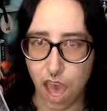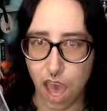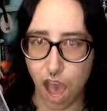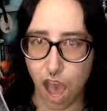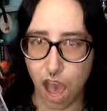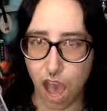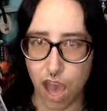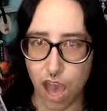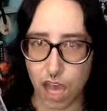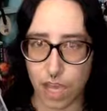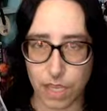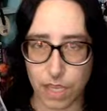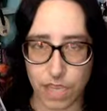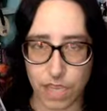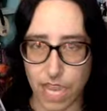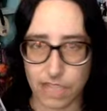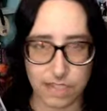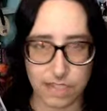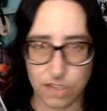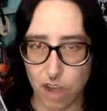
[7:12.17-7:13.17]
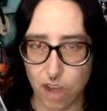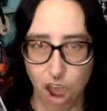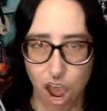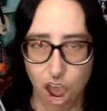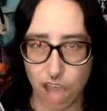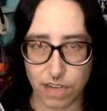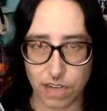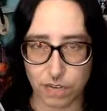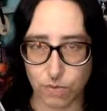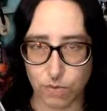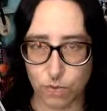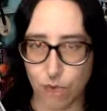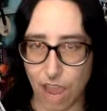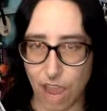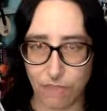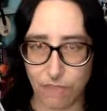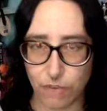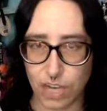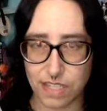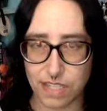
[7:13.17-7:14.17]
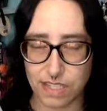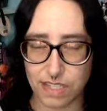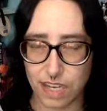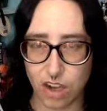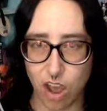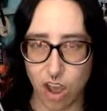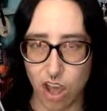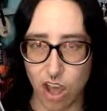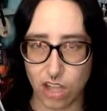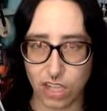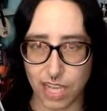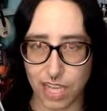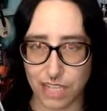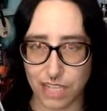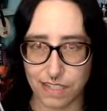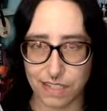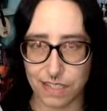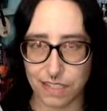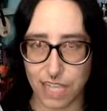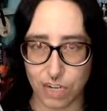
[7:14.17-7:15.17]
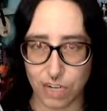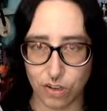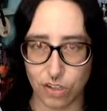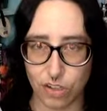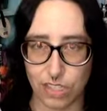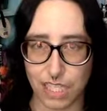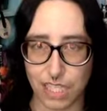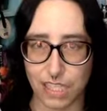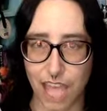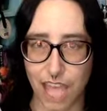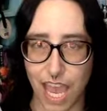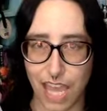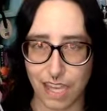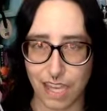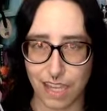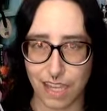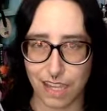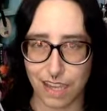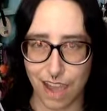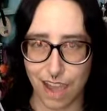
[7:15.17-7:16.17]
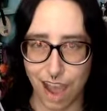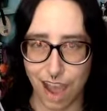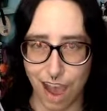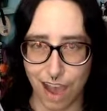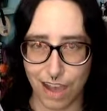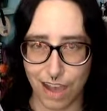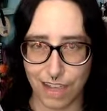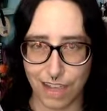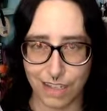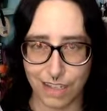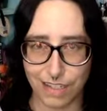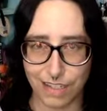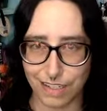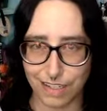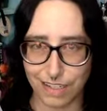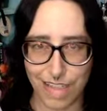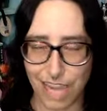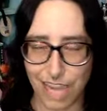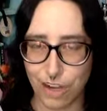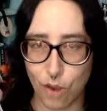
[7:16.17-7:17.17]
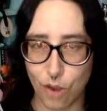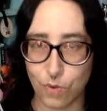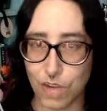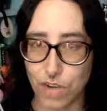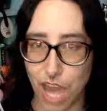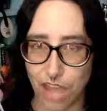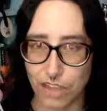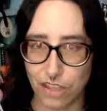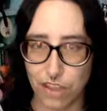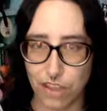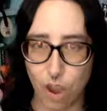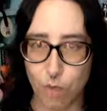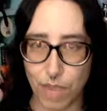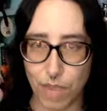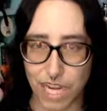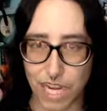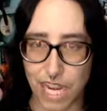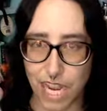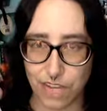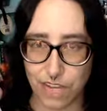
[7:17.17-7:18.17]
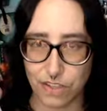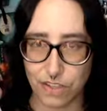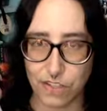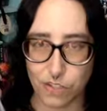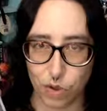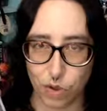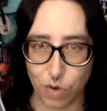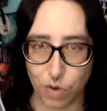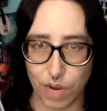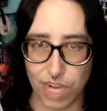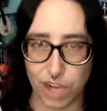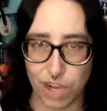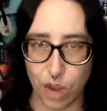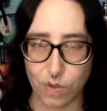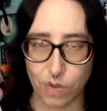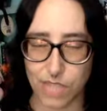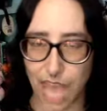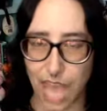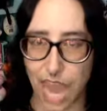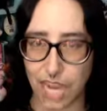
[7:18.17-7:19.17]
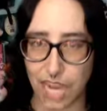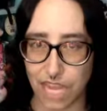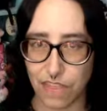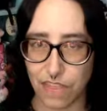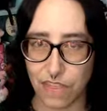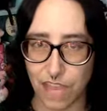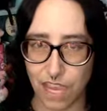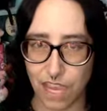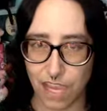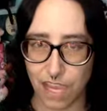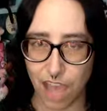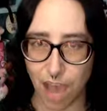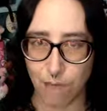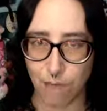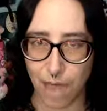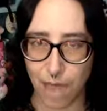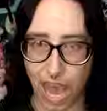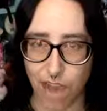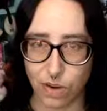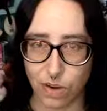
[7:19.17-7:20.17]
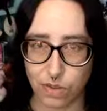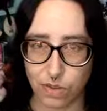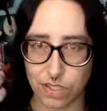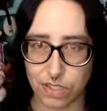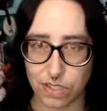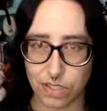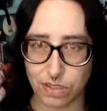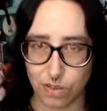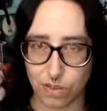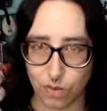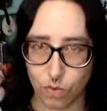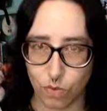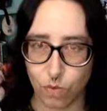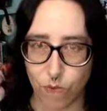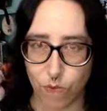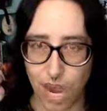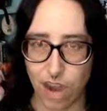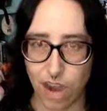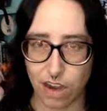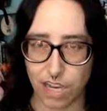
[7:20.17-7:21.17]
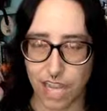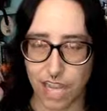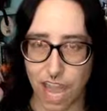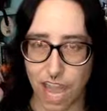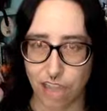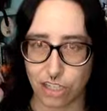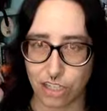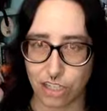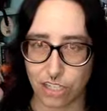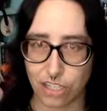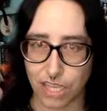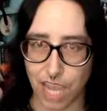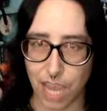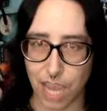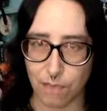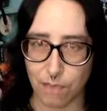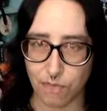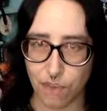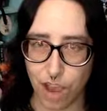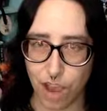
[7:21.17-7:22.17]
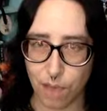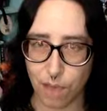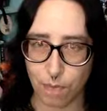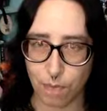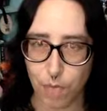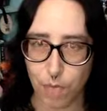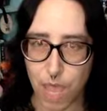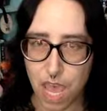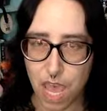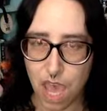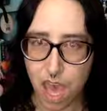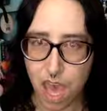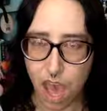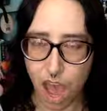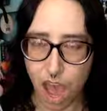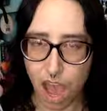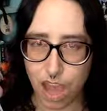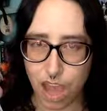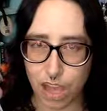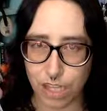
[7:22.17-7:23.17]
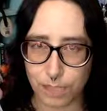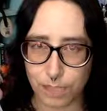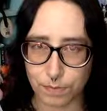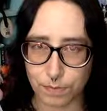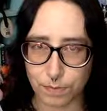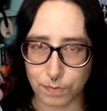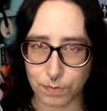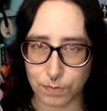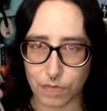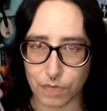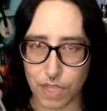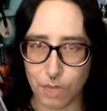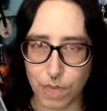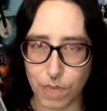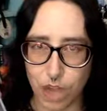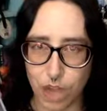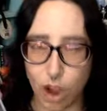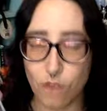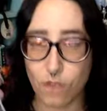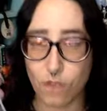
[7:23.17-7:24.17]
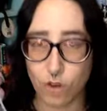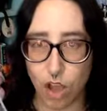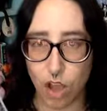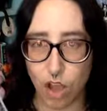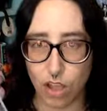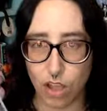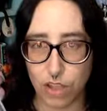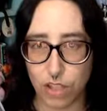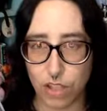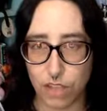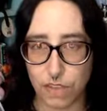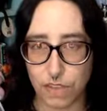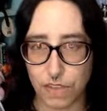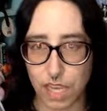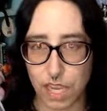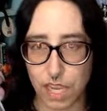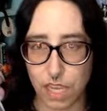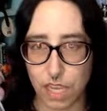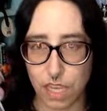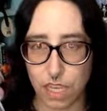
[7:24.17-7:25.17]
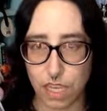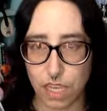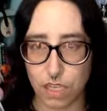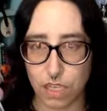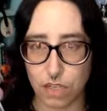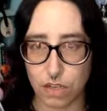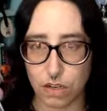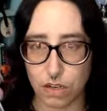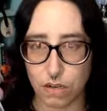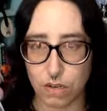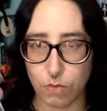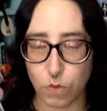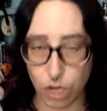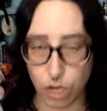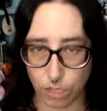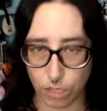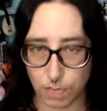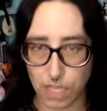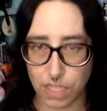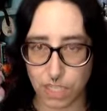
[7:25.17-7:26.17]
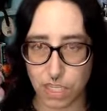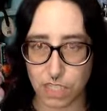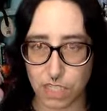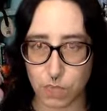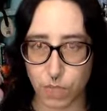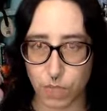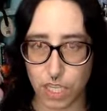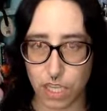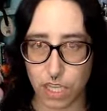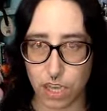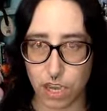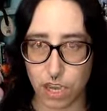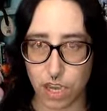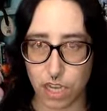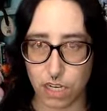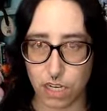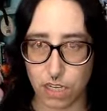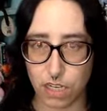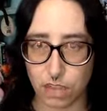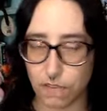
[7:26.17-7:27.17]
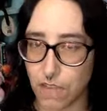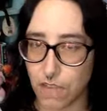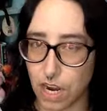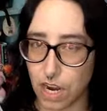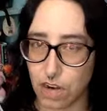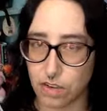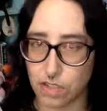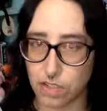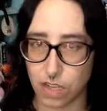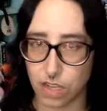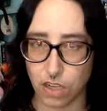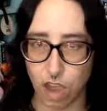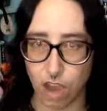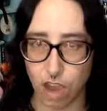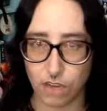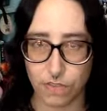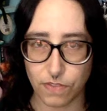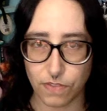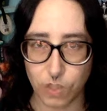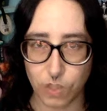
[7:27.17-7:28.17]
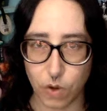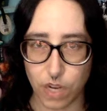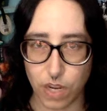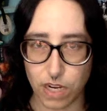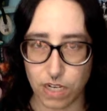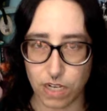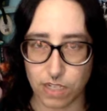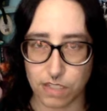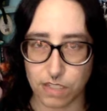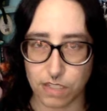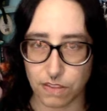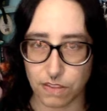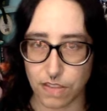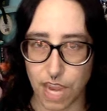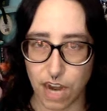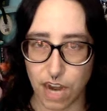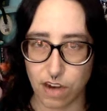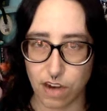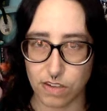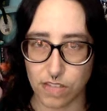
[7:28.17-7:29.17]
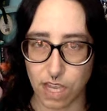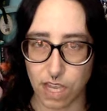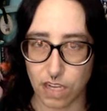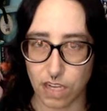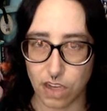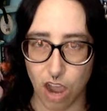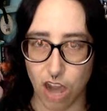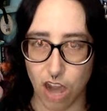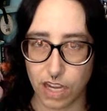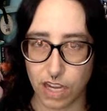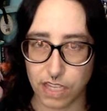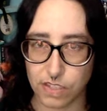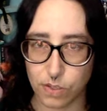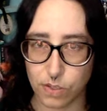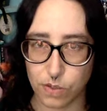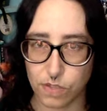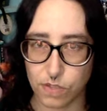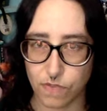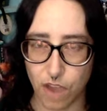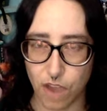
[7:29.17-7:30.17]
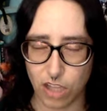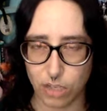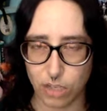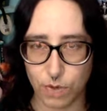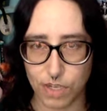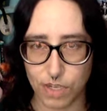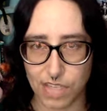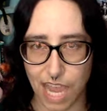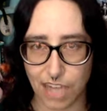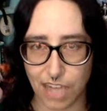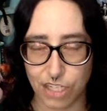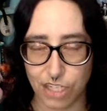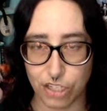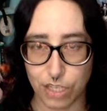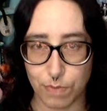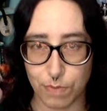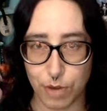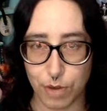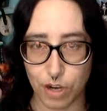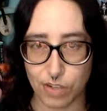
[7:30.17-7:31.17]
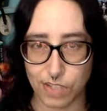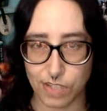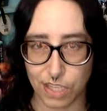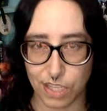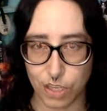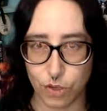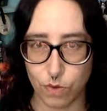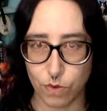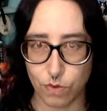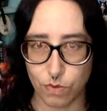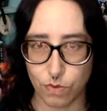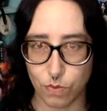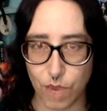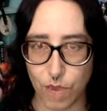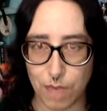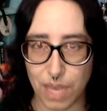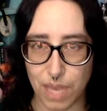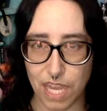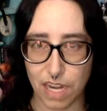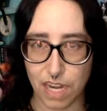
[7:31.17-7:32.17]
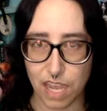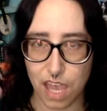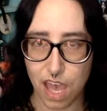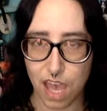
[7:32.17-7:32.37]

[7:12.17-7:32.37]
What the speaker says: it's not referenced at all. It's literally like they know nobody in the story knows anything about where he actually came from. But overall, the world building is really good. There's a god of lawyers. There's a goddess whose followers actually persecute women